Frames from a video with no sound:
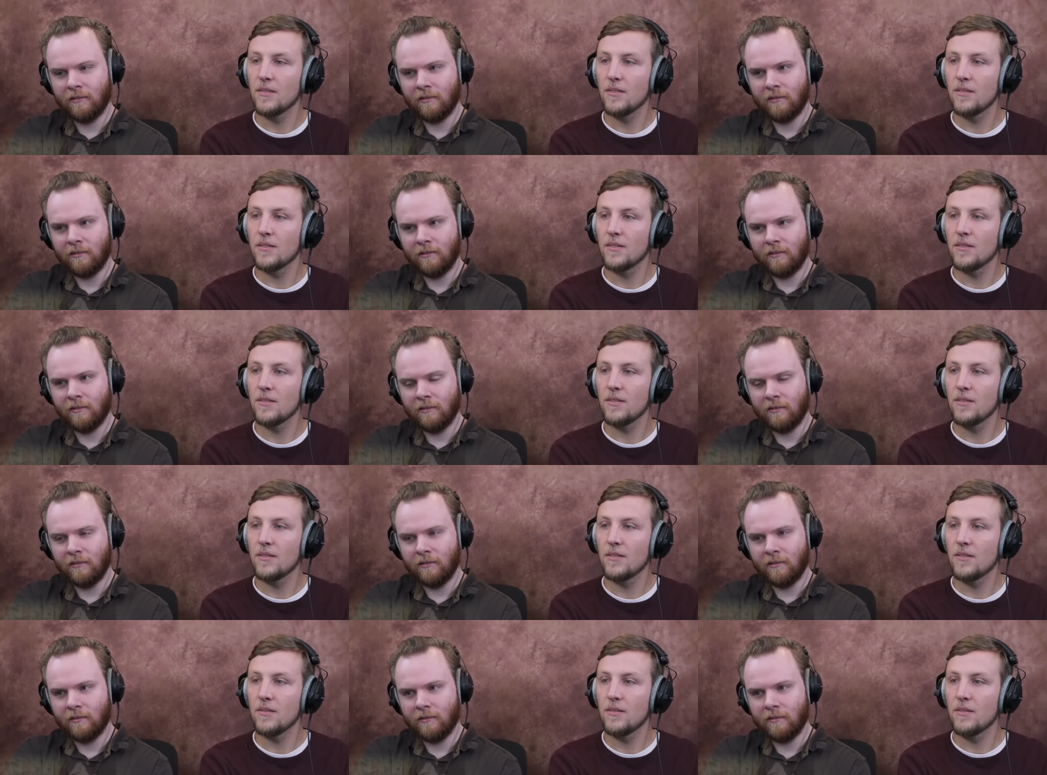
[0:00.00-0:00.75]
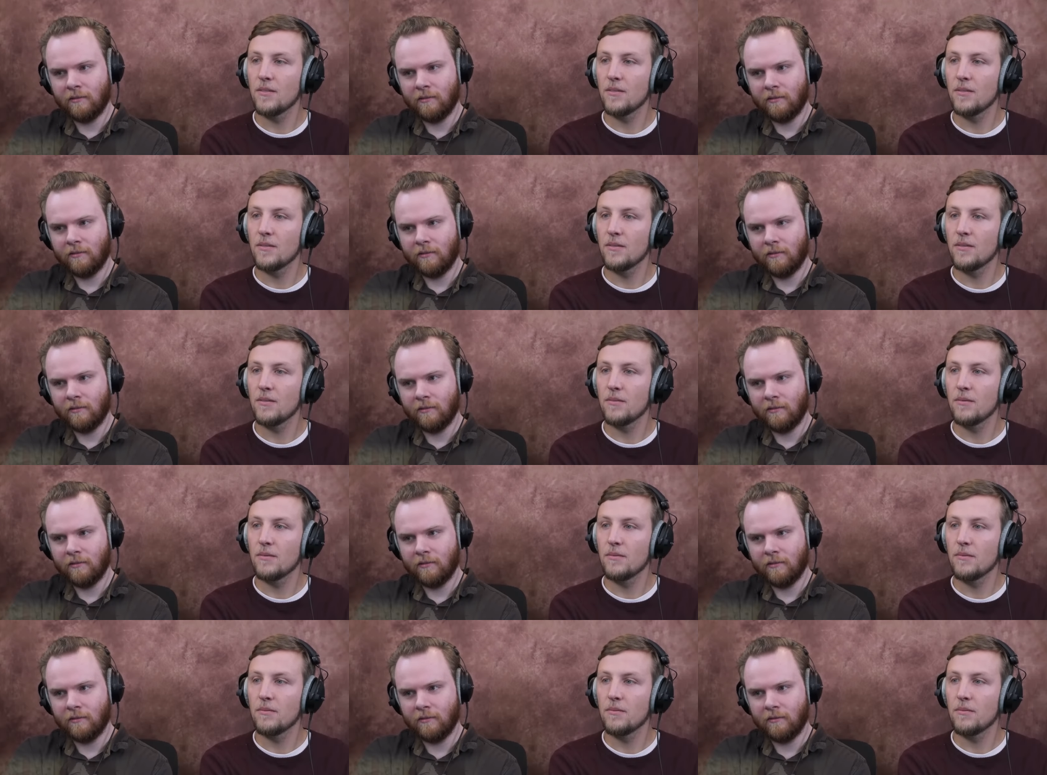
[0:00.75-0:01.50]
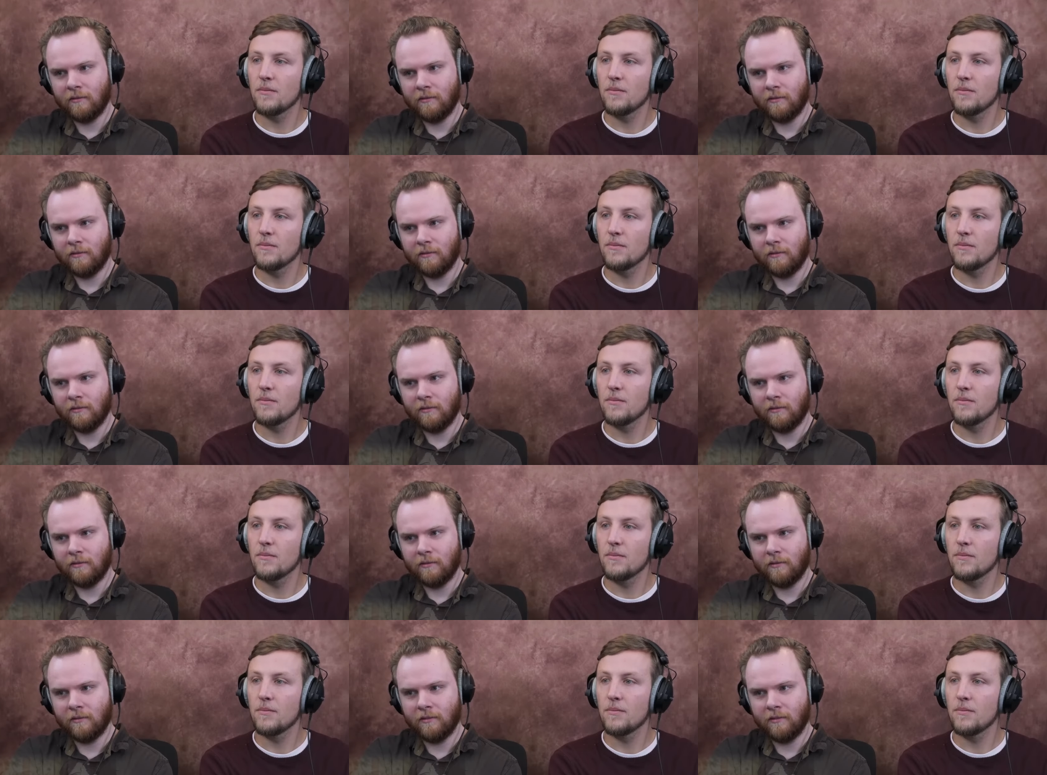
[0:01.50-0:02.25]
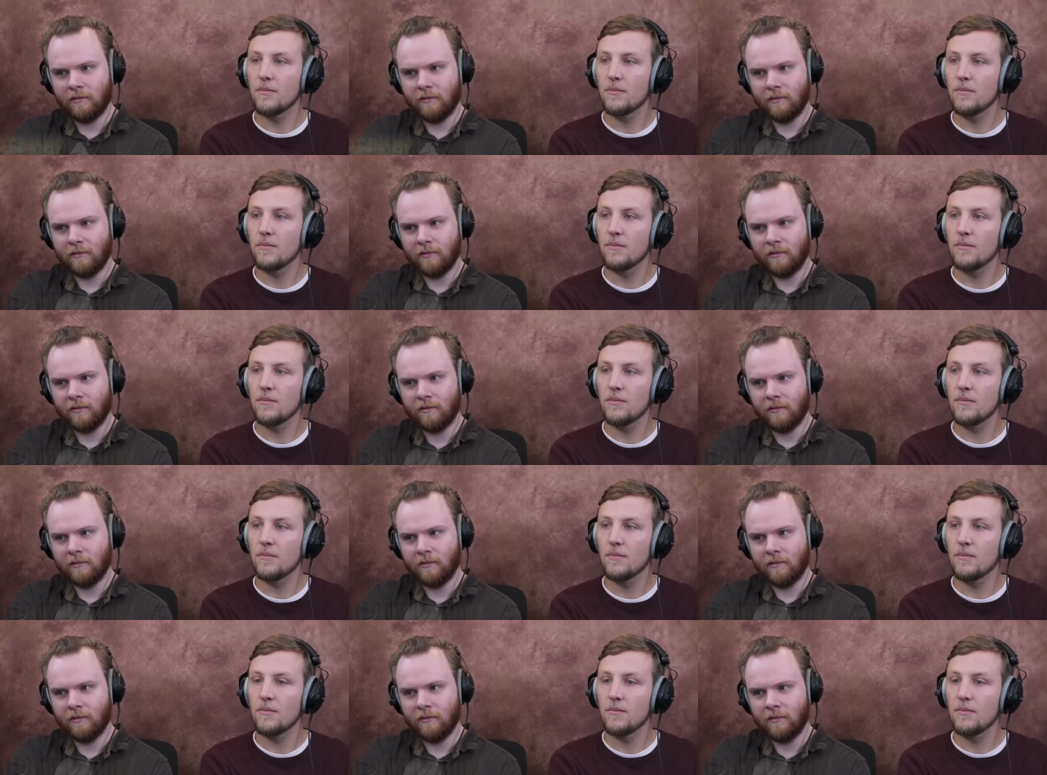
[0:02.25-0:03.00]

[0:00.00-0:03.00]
Nobody speaks.